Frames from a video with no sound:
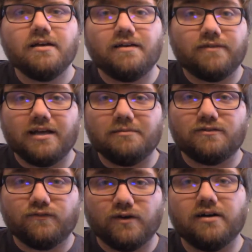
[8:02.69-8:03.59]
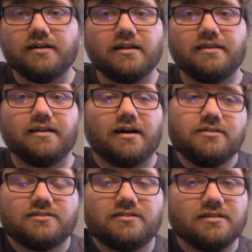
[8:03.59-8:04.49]
If a game is fun, then I'll
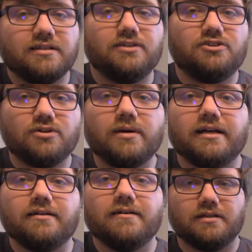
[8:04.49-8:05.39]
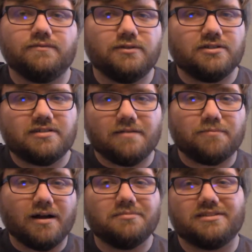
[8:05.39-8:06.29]
still enjoy it. If you just have
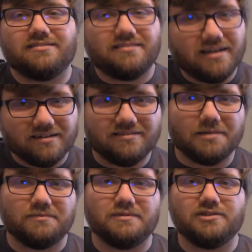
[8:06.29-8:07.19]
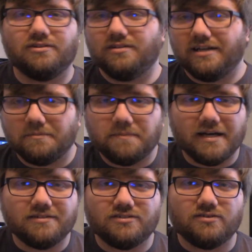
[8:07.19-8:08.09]
problems that stack on top of each other, like a
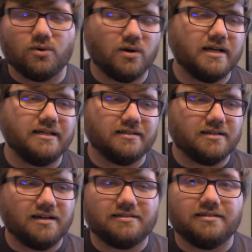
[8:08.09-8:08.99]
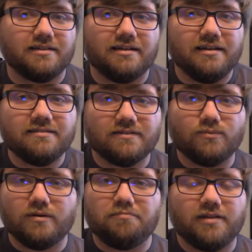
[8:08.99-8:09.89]
bad story and content that isn't
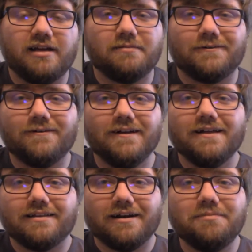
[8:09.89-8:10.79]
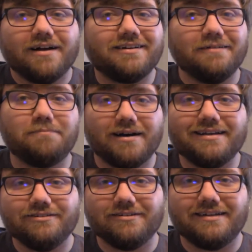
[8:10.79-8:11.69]
replayable, then I'm not going to buy
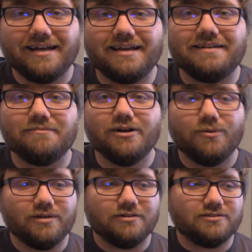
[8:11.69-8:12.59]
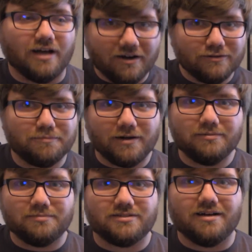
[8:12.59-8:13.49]
your game when there's other
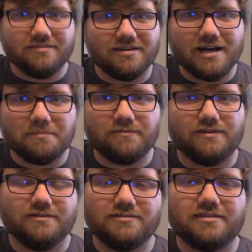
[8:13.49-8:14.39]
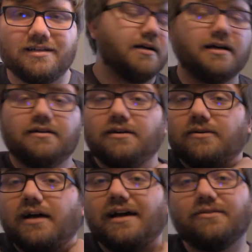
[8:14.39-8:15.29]
problems on top of those things. I don't
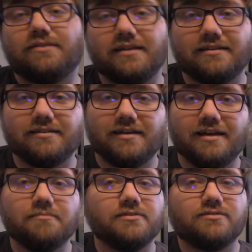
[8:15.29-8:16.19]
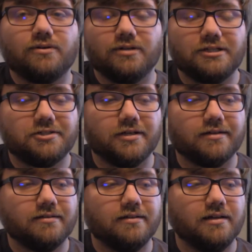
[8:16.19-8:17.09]
know. I don't think the game is totally
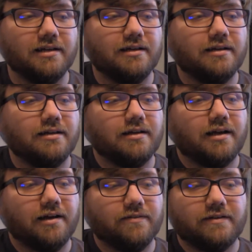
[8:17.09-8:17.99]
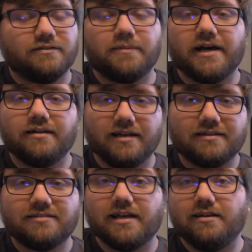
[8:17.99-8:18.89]
shit. I don't think it's bad. Like
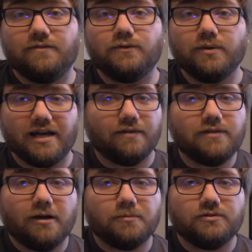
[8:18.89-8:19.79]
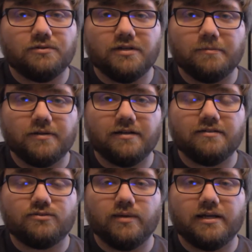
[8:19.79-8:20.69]
I said, if you have the opportunity to play it
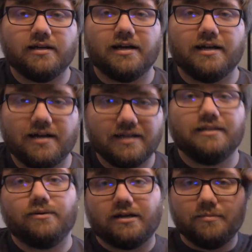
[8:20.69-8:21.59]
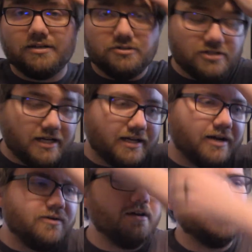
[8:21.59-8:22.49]
this weekend, I highly recommend you check it
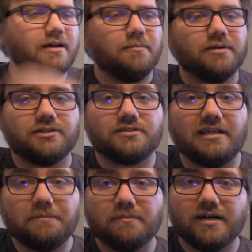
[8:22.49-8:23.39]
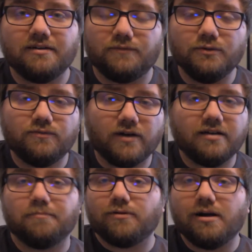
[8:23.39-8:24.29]
out. But just keep in mind, if you
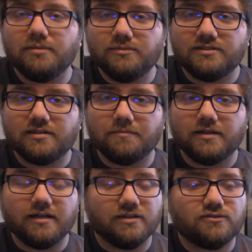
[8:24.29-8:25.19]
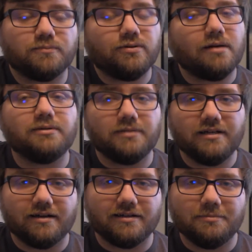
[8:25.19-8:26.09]
find a problem with something, it's probably
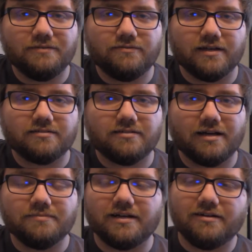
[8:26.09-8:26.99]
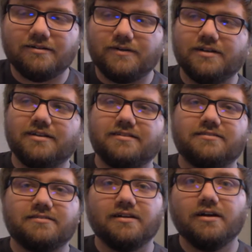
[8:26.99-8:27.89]
not going to be fixed. I'm tired of all
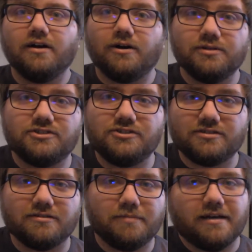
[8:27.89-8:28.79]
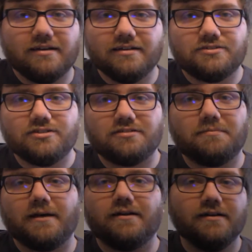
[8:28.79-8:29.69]
this, oh, it's just a beta, it's just a
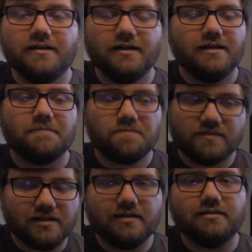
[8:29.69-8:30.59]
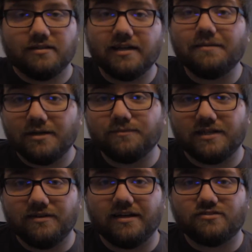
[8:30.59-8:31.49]
beta. The game comes
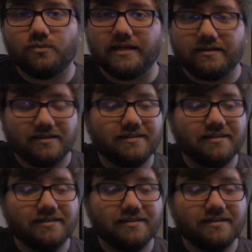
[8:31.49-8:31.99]
out next week.